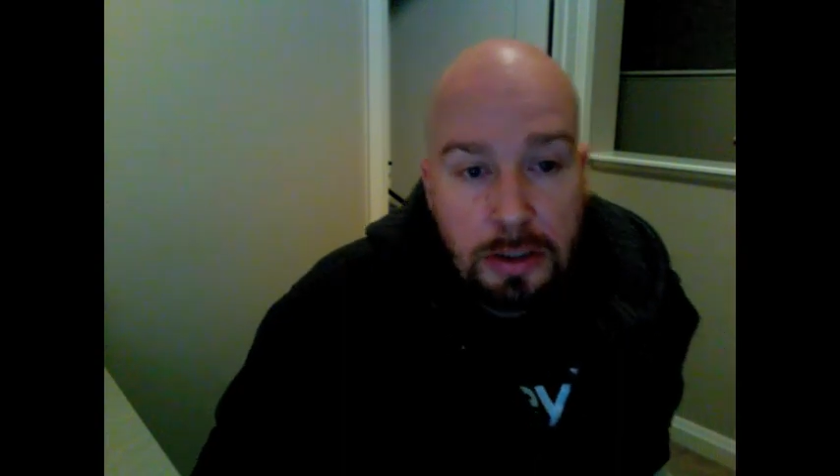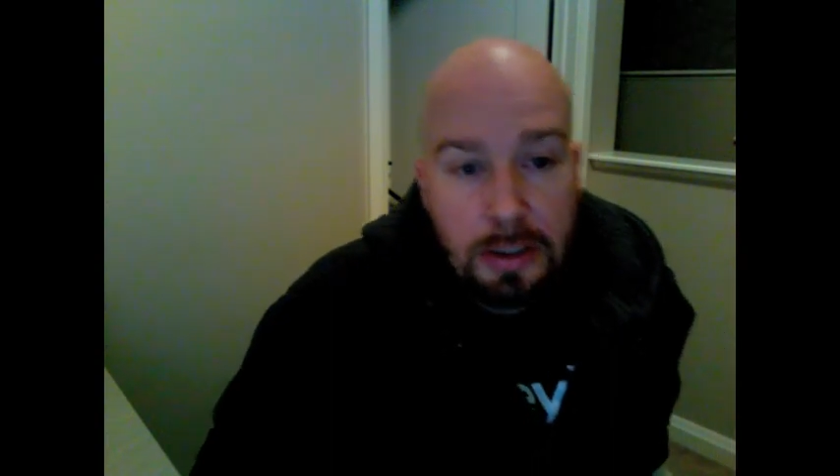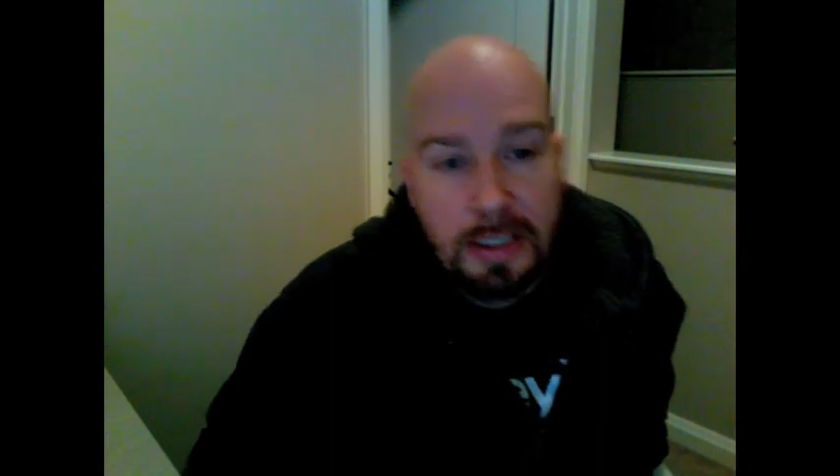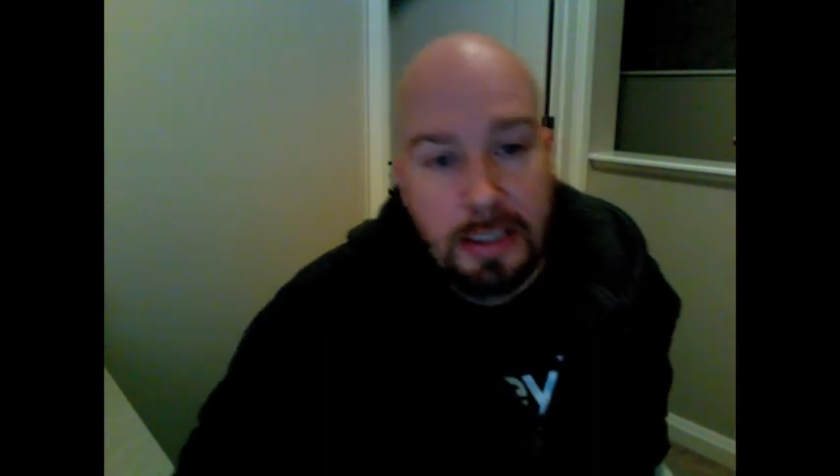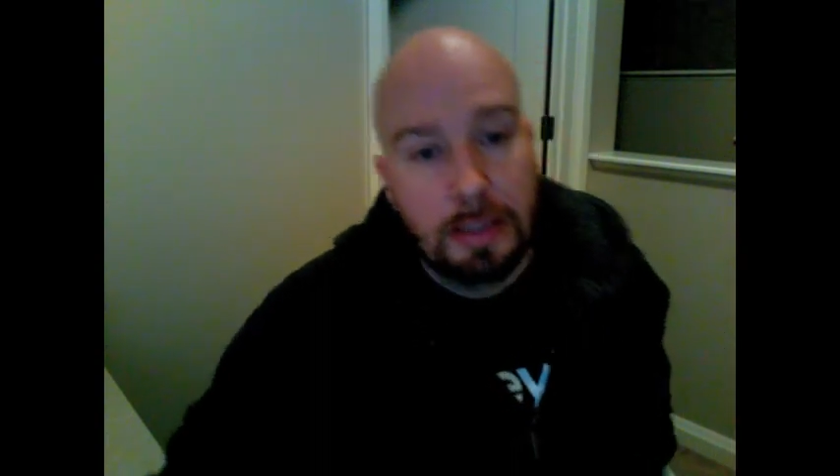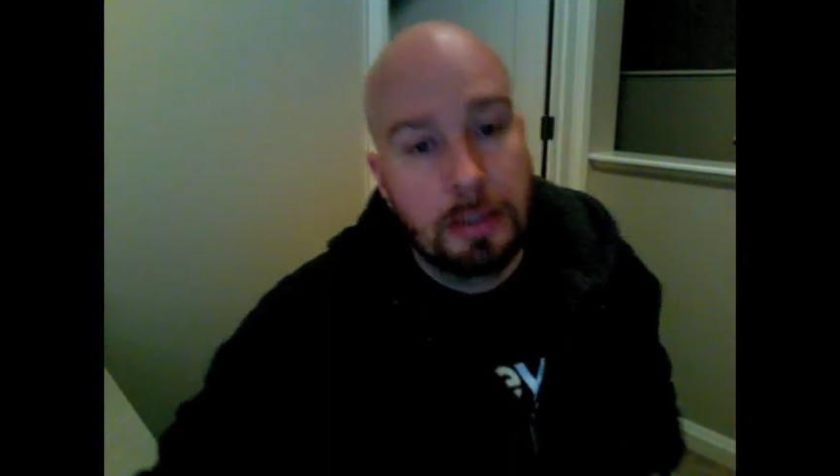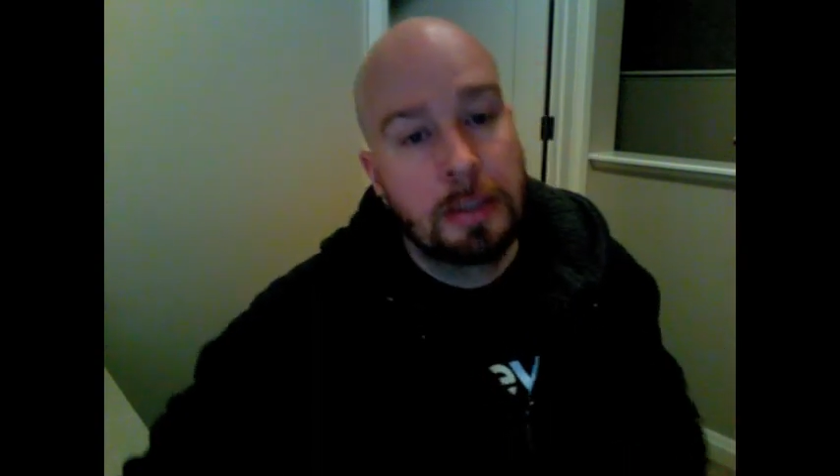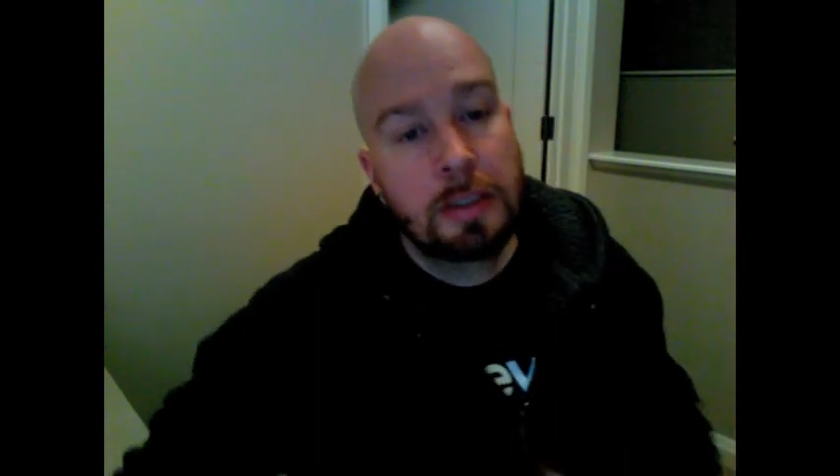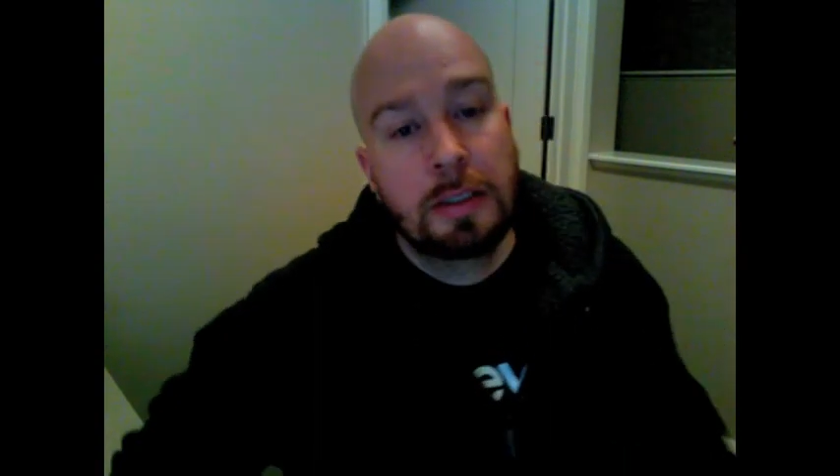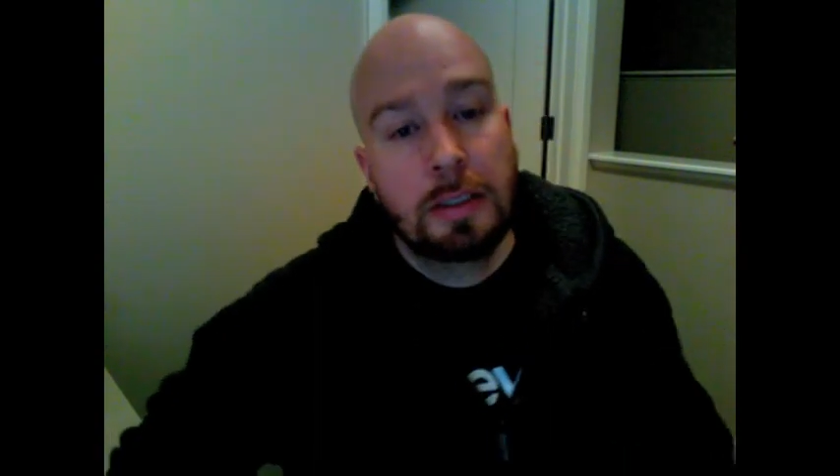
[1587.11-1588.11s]
and
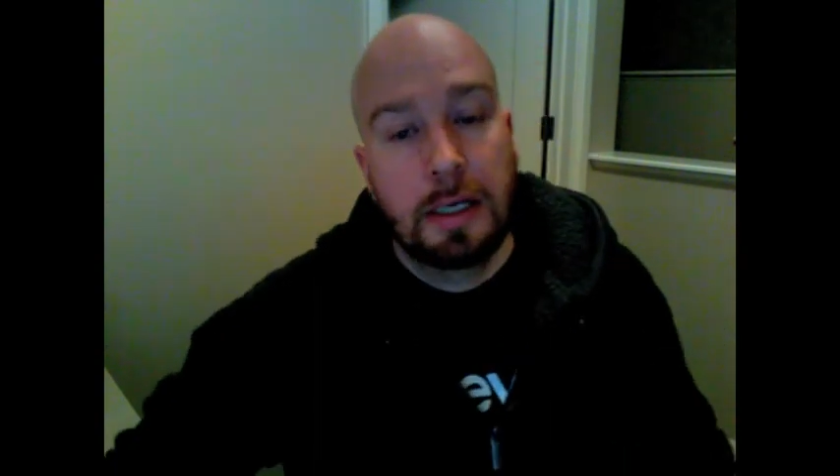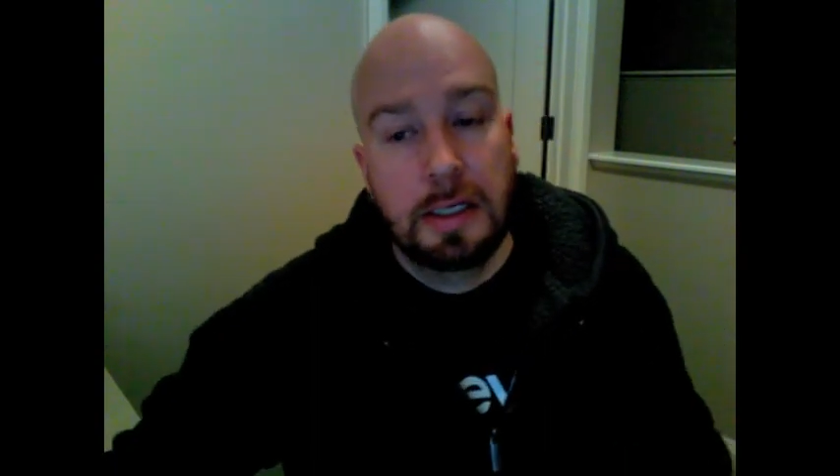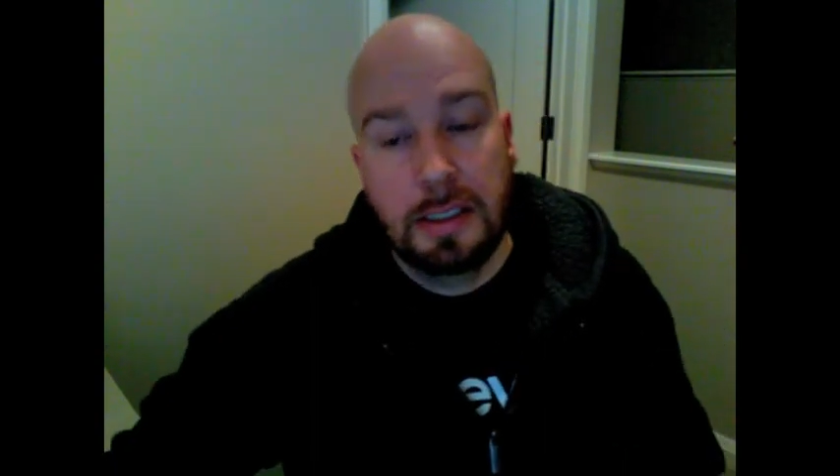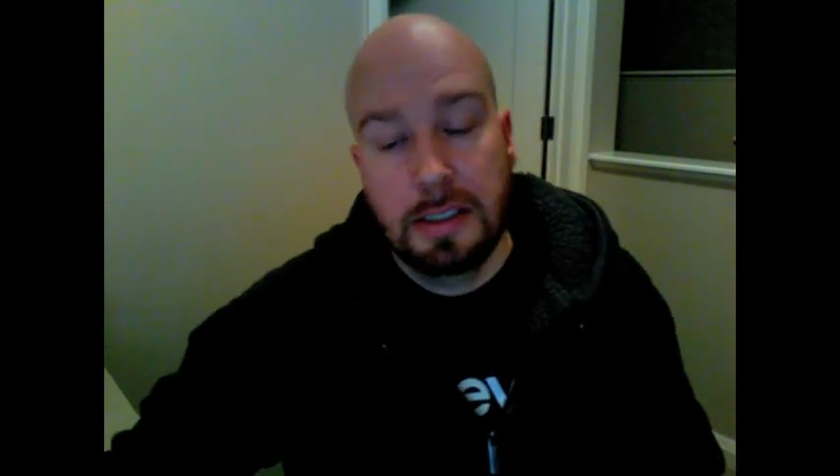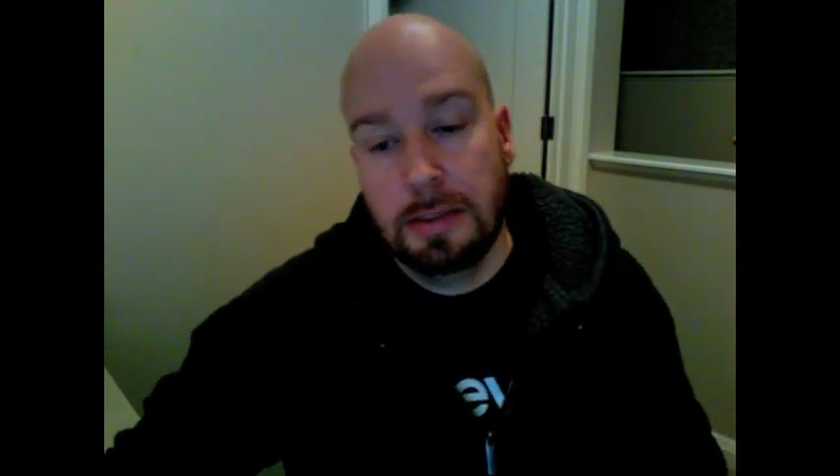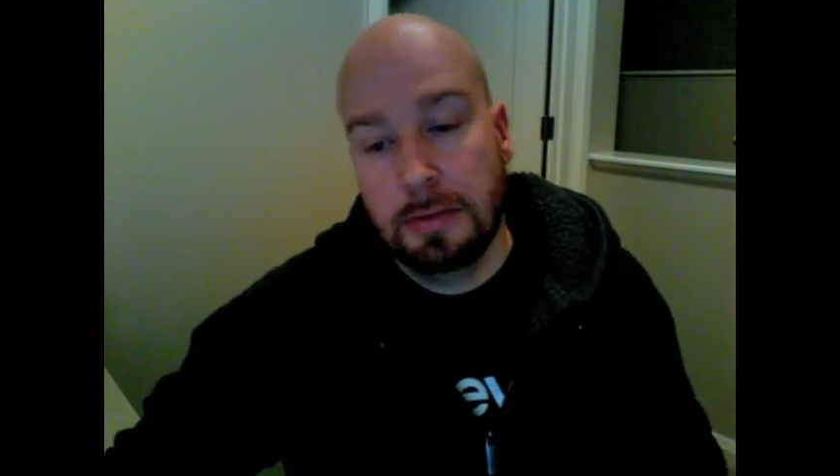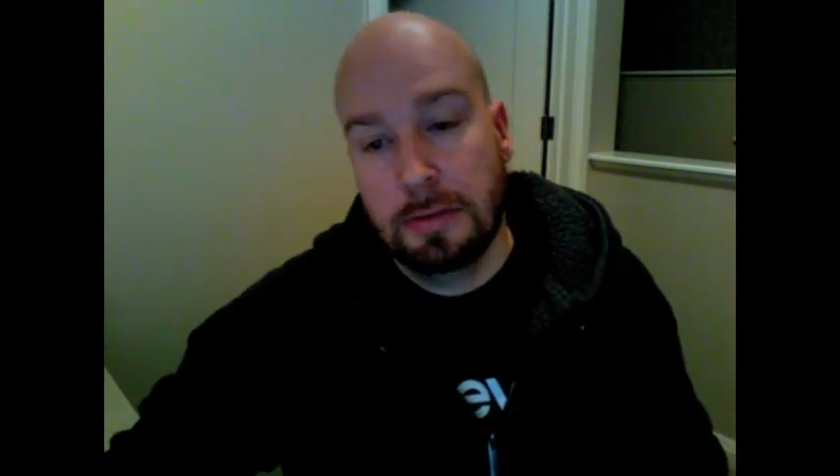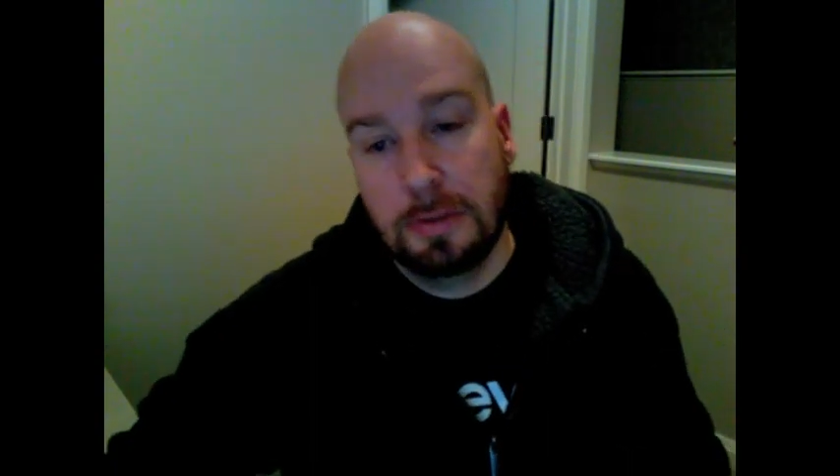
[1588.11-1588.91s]
I'm